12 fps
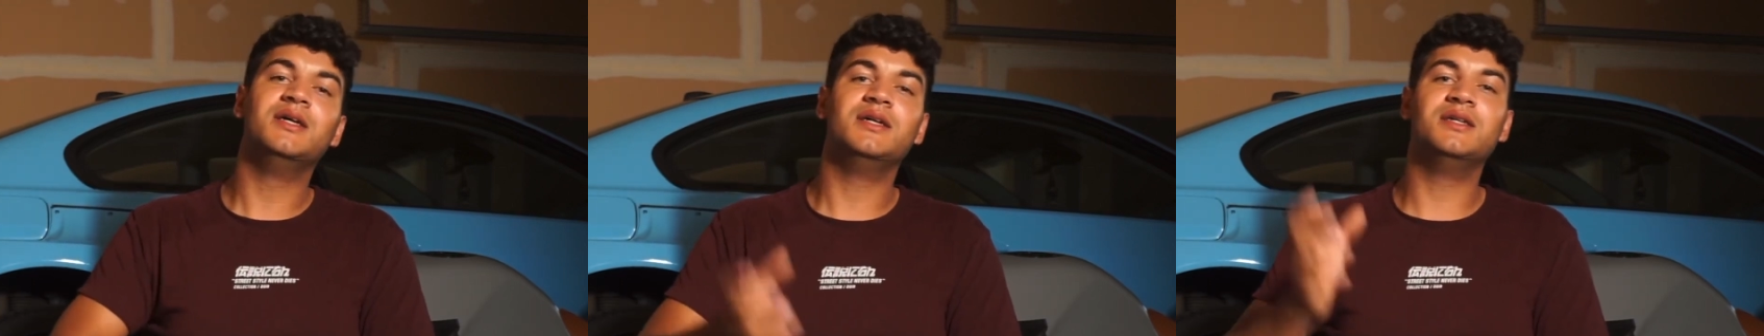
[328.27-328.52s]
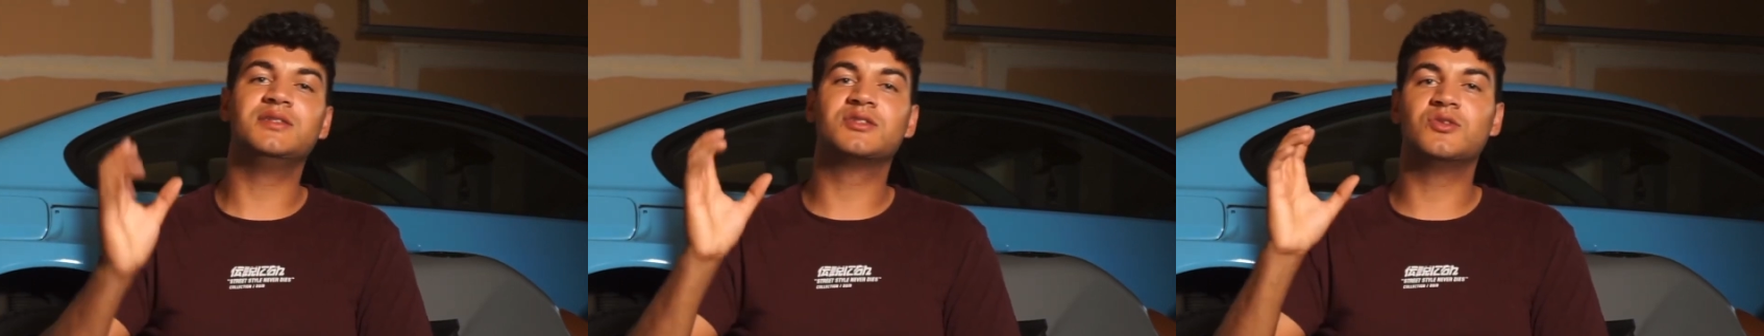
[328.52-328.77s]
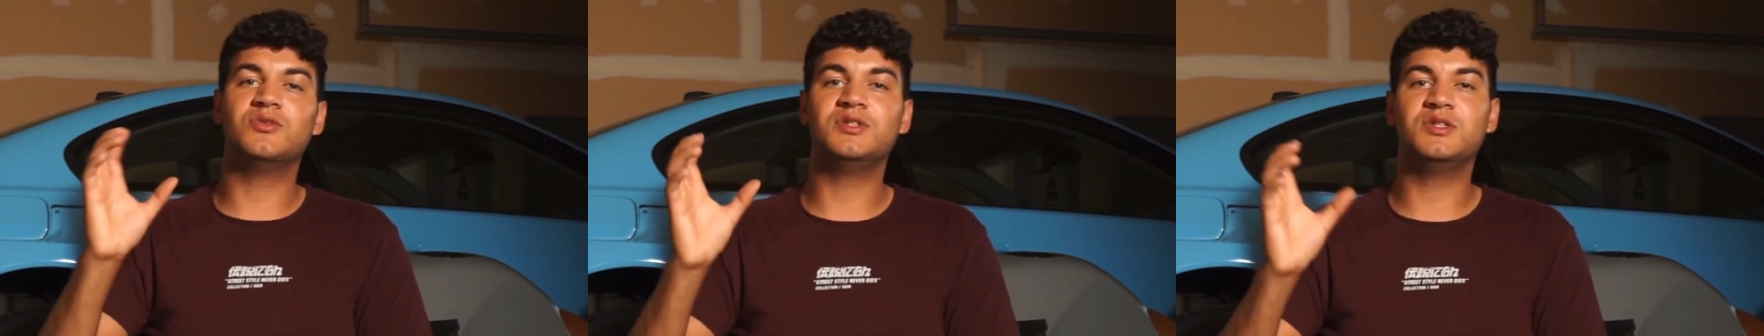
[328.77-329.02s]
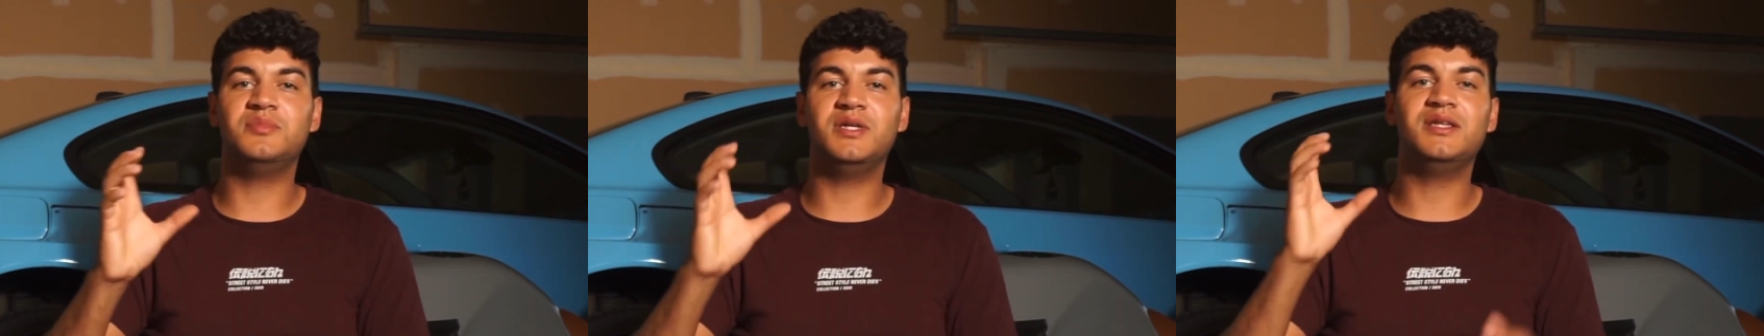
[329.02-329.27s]
is going
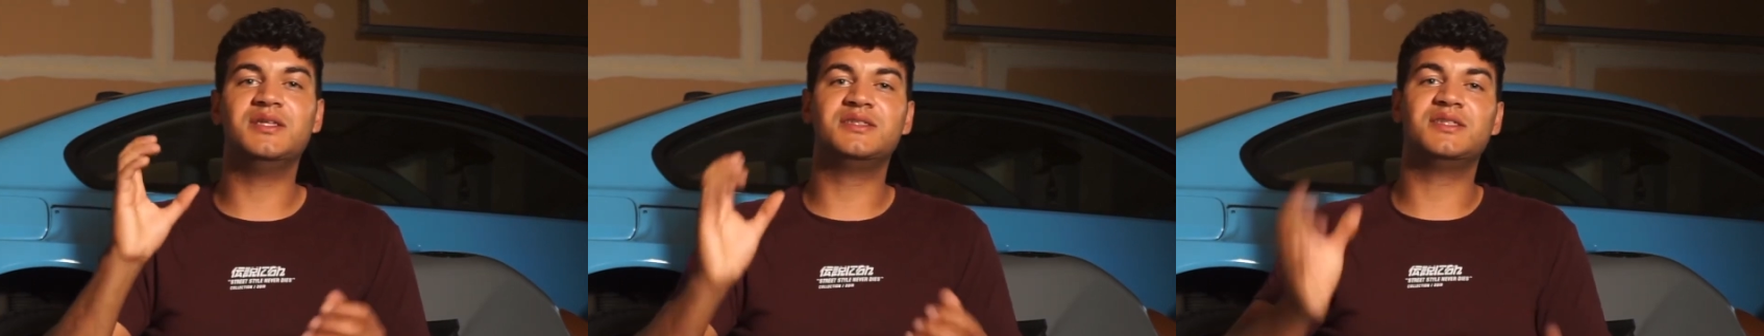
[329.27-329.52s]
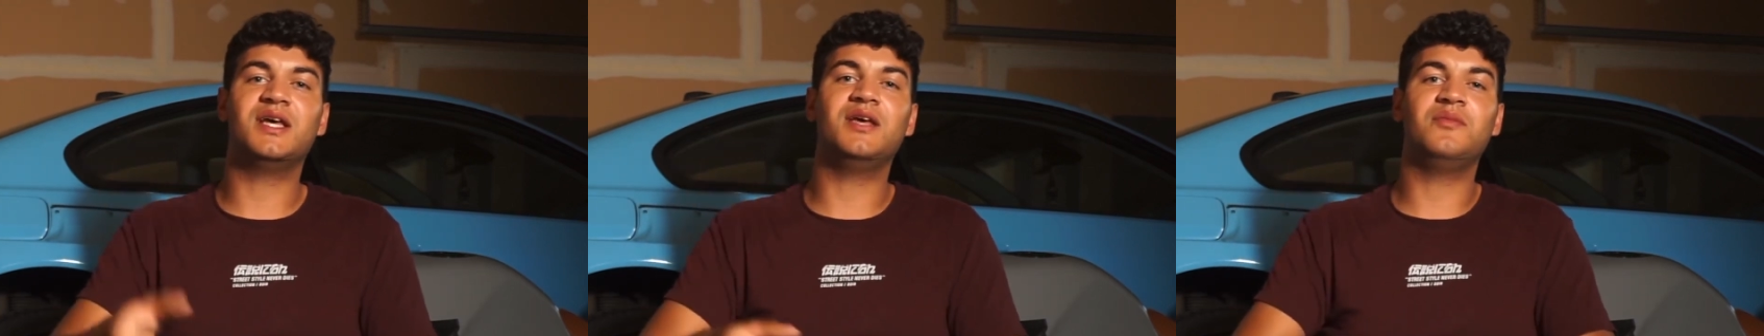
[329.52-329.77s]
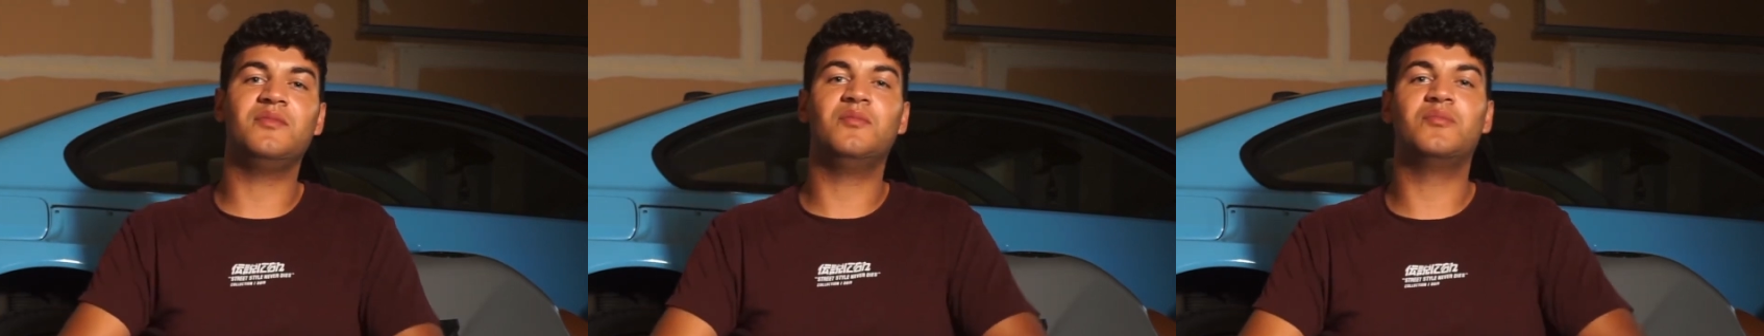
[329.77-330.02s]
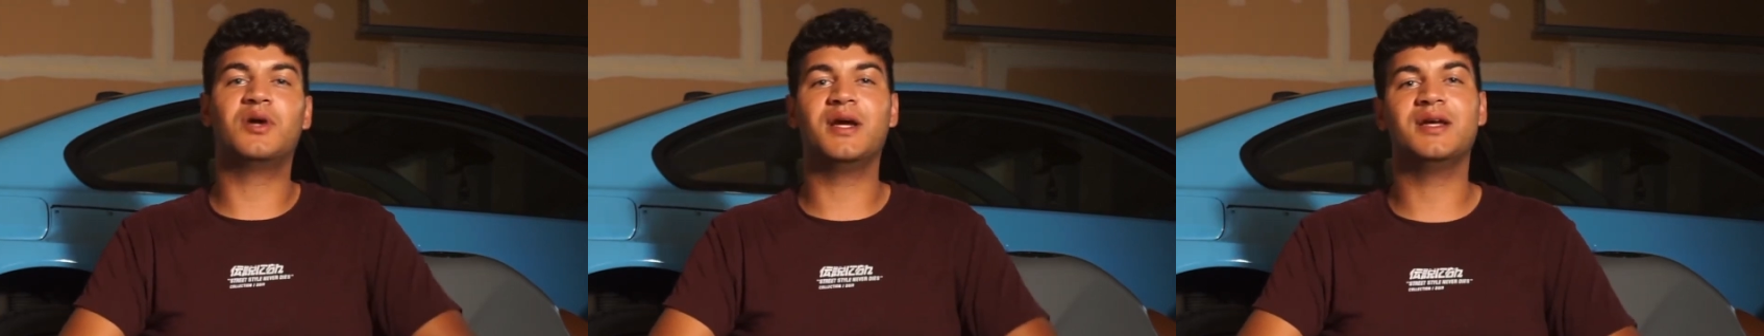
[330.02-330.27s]
to be the same
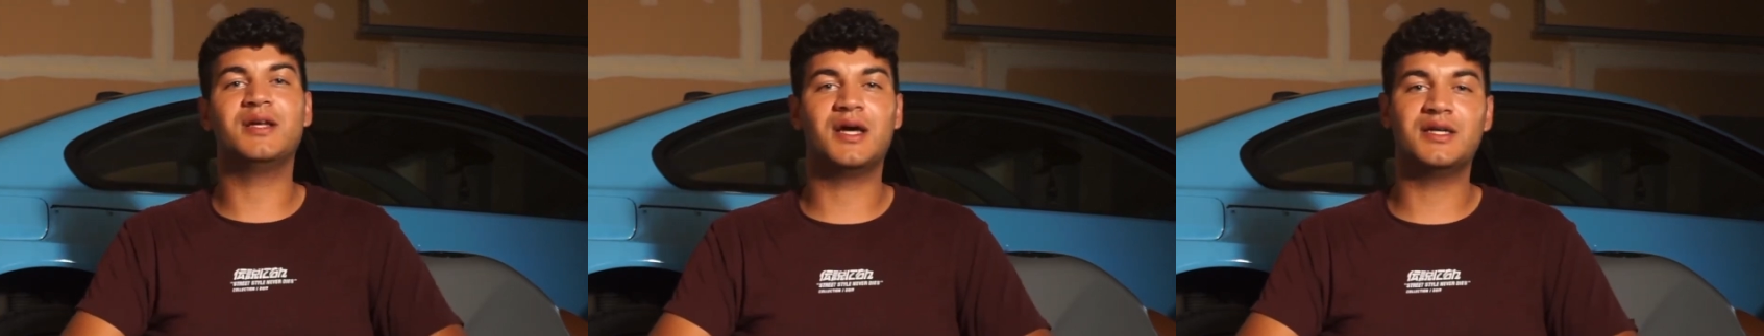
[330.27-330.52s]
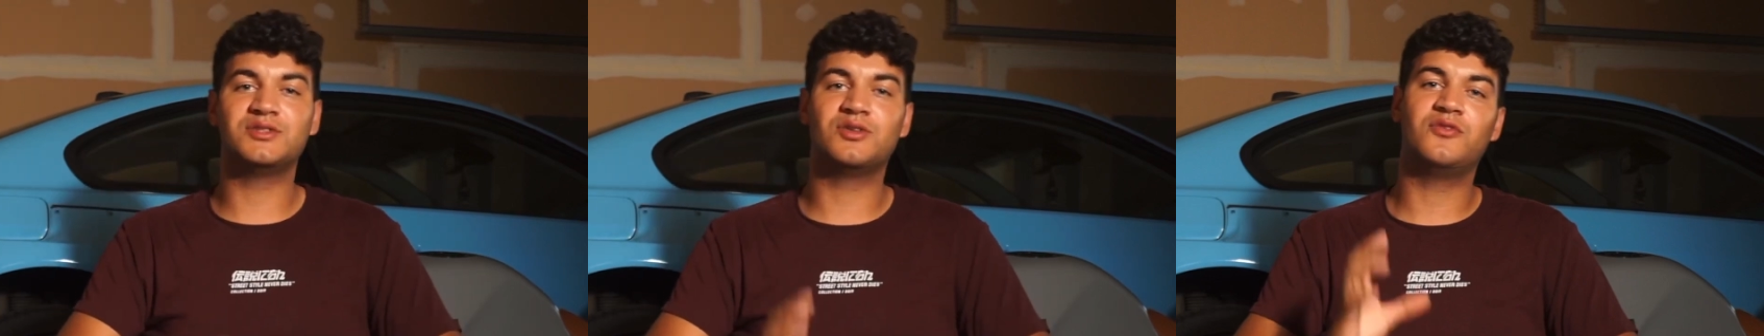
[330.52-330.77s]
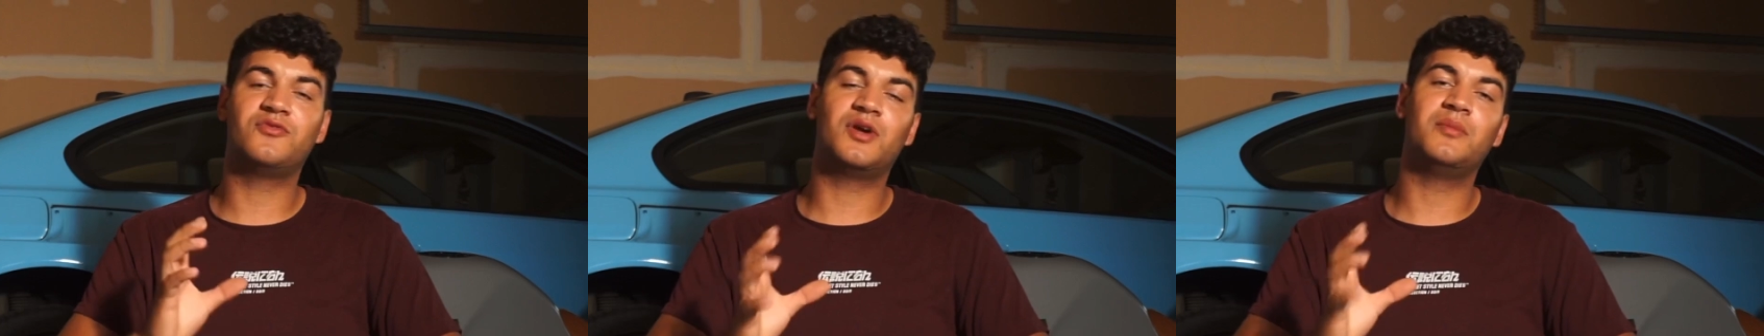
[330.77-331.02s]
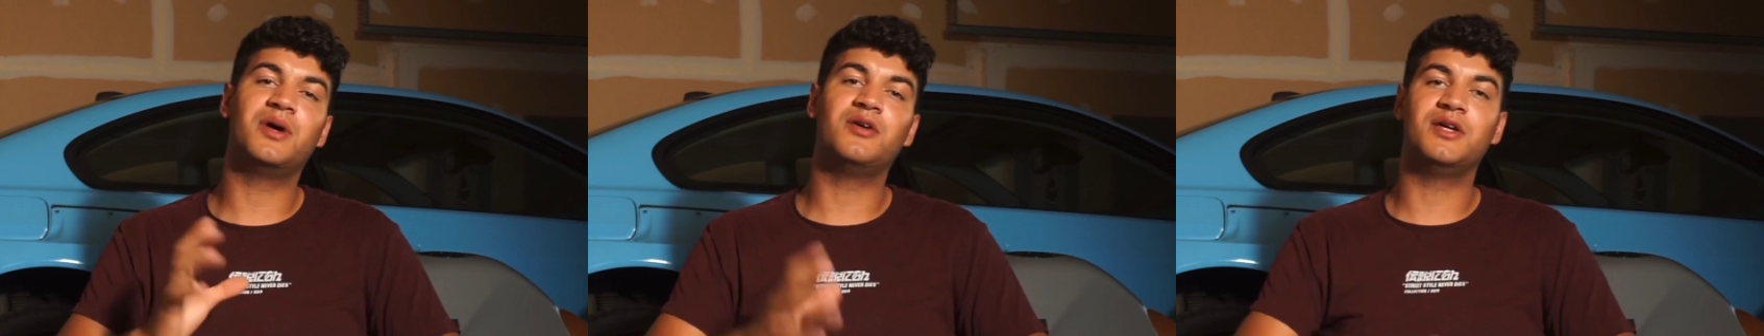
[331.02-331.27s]
brand as our front mount